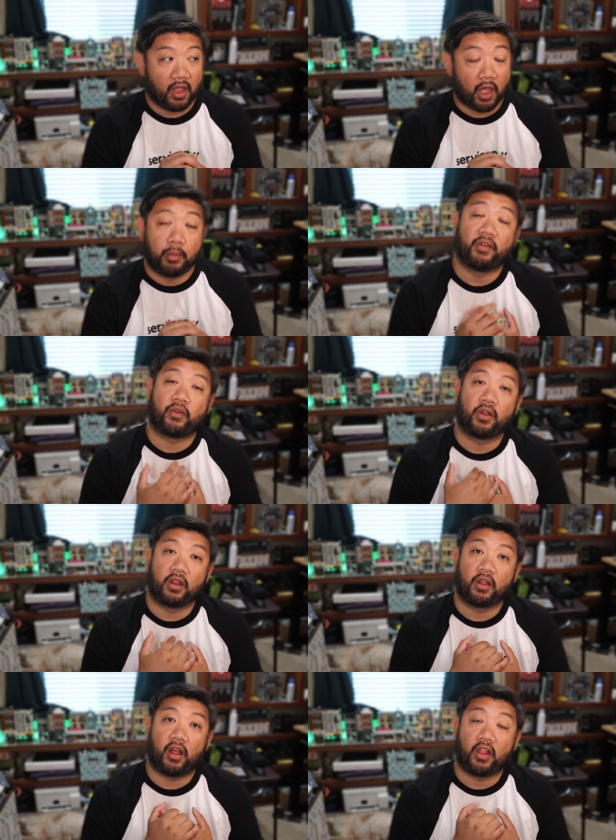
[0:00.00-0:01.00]
Uh, but
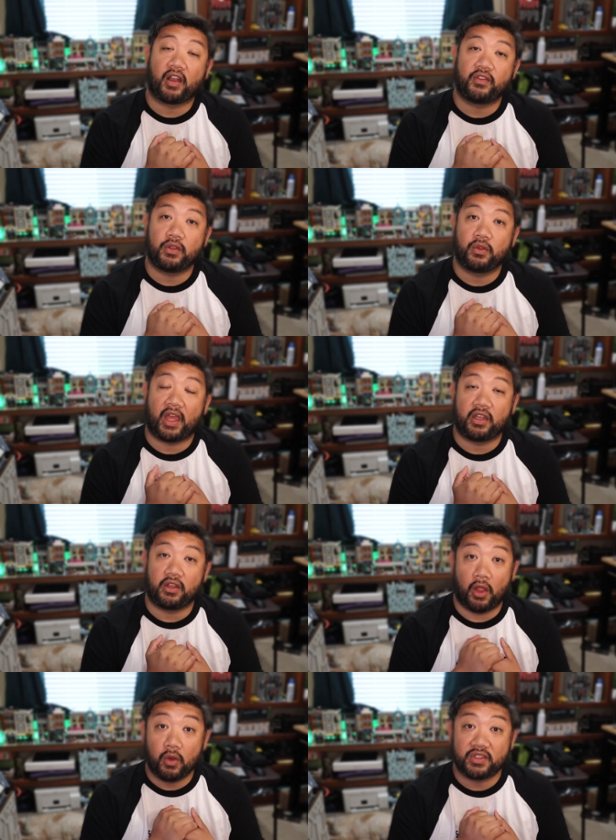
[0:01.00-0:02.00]
for a lot of you that
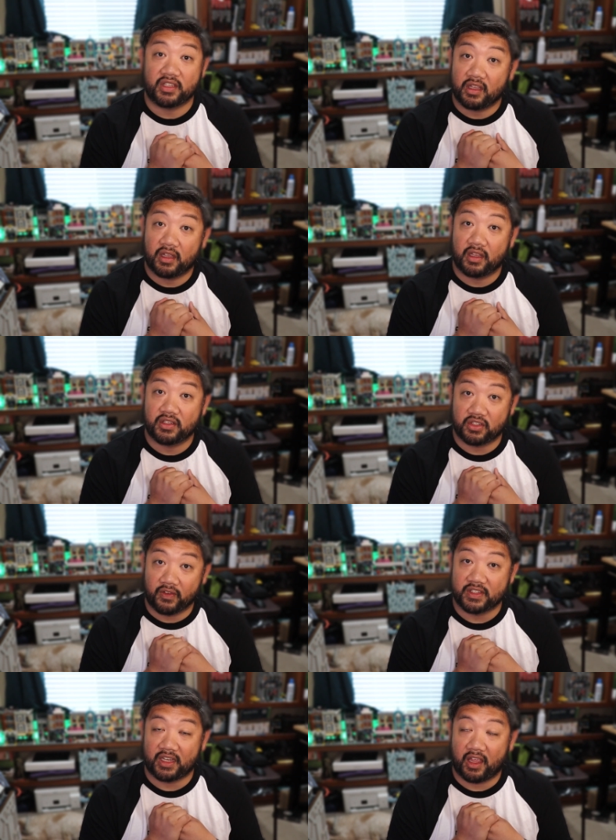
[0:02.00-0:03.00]
knows
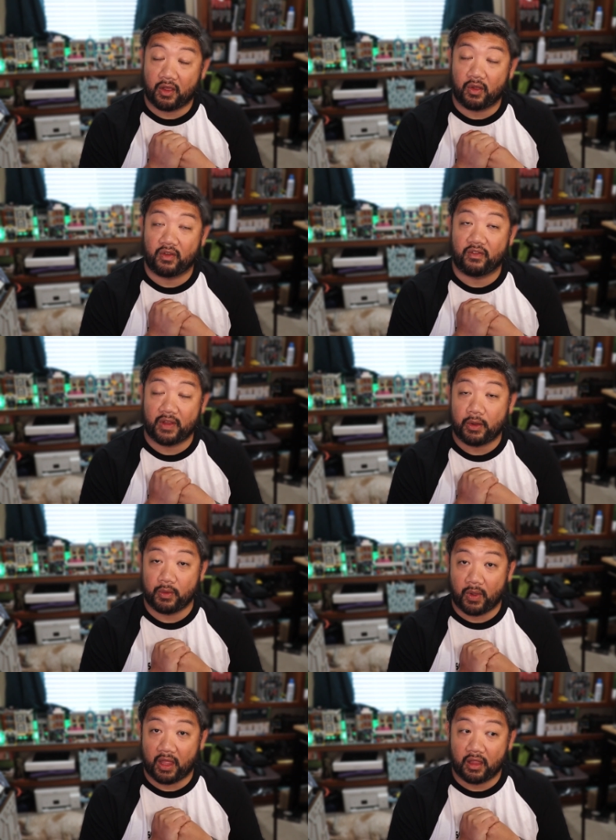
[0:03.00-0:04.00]
ServiceNow
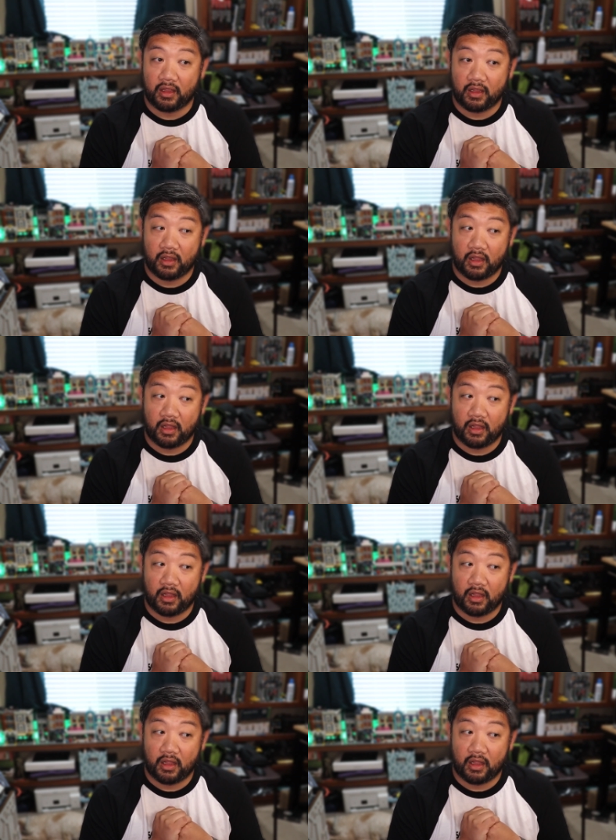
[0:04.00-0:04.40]
very well,